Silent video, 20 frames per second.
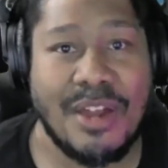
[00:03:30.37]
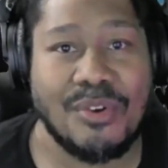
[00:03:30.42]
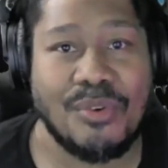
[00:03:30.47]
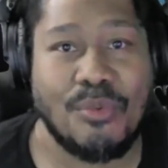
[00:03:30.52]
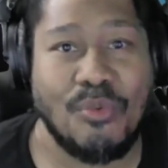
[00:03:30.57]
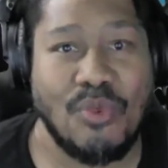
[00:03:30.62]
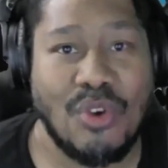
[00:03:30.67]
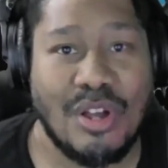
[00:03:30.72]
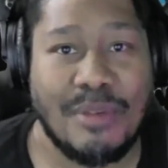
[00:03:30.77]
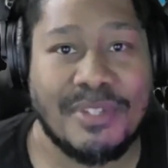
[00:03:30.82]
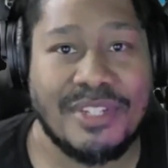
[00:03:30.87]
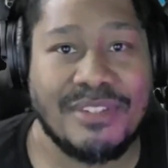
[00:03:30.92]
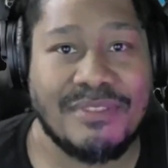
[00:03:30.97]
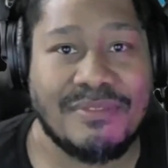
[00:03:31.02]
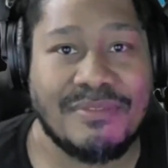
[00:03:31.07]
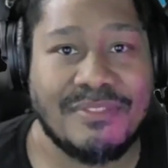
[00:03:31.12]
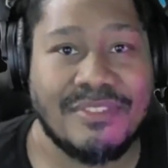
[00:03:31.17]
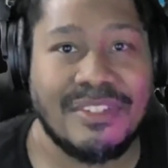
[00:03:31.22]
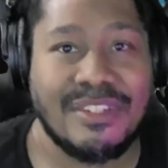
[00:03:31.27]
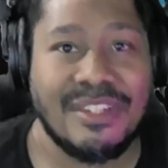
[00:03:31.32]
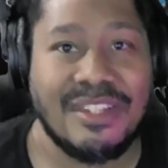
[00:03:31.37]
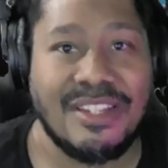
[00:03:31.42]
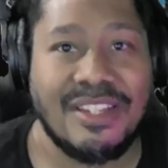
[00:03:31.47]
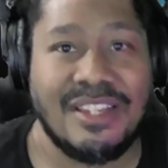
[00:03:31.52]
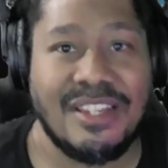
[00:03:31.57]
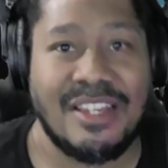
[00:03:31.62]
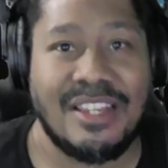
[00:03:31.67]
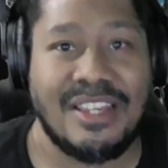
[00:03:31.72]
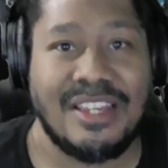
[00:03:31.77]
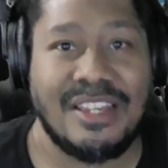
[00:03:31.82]
woman
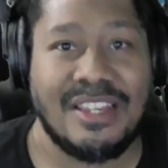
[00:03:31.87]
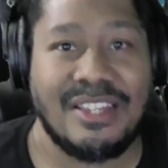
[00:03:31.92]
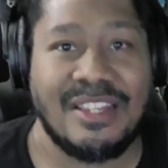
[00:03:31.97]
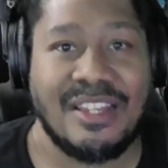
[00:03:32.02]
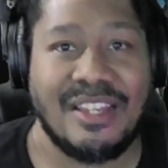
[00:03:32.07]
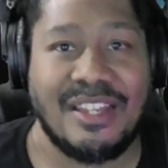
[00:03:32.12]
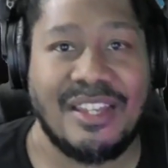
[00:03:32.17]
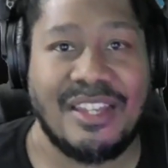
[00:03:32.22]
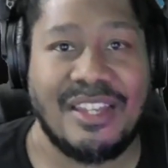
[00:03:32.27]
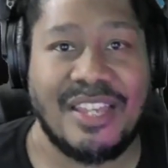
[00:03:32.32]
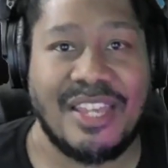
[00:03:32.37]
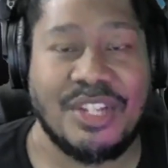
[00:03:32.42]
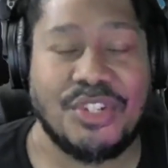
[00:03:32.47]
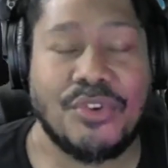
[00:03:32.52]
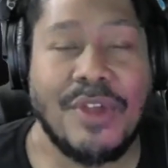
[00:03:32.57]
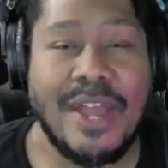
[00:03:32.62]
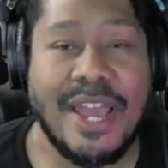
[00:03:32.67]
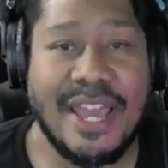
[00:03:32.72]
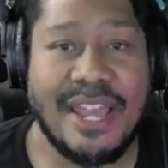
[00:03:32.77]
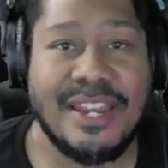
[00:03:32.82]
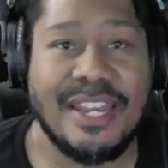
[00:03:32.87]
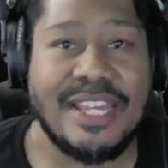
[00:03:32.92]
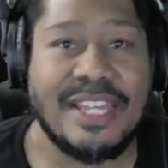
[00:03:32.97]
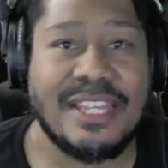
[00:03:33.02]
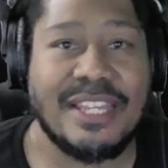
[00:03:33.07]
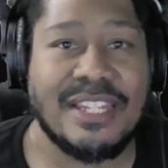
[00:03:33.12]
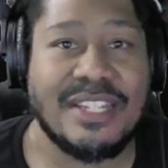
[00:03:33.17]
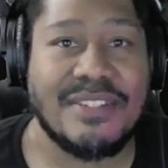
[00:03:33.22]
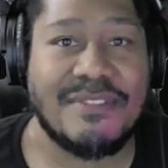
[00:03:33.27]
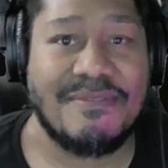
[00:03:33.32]
and try and link
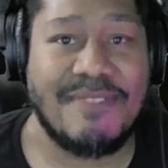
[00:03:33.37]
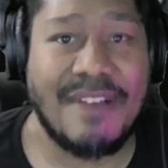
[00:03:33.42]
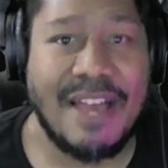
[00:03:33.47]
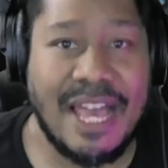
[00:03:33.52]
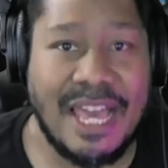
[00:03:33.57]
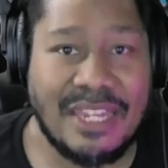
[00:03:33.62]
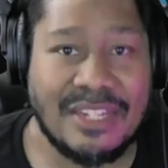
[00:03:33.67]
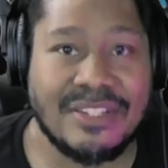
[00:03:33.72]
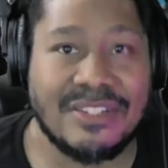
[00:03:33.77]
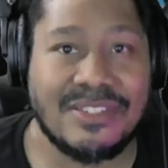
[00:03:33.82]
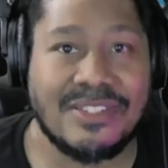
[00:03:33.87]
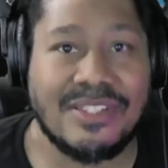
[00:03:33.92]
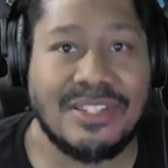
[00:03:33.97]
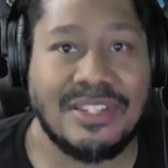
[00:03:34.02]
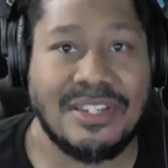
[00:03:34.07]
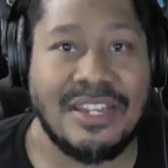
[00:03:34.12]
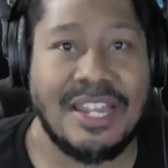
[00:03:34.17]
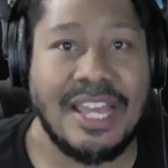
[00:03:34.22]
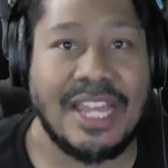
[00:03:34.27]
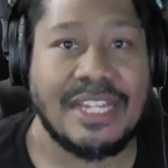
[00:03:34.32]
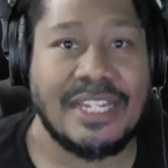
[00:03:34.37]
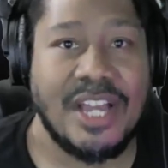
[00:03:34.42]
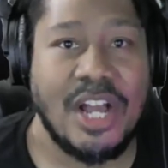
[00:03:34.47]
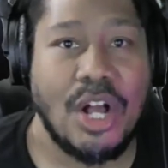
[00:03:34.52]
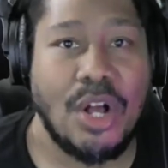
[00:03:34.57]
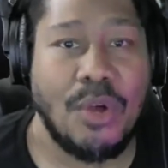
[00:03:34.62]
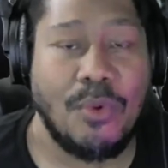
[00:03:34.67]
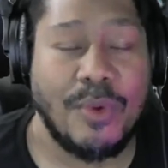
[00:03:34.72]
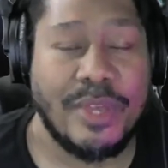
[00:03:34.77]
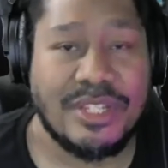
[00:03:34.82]
it to violence like they
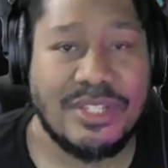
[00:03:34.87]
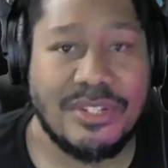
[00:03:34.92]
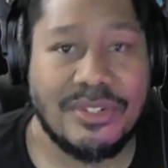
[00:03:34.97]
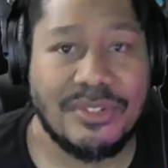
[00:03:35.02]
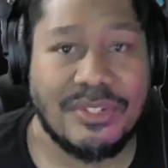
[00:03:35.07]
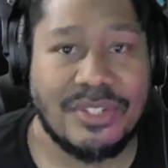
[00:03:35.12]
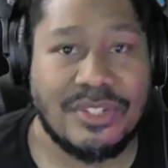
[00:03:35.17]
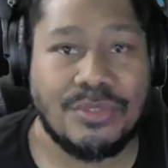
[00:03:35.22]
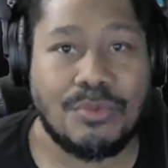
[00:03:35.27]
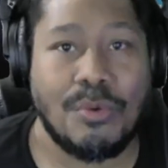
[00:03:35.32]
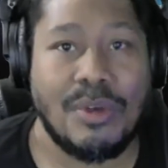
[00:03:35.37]
always do. This is what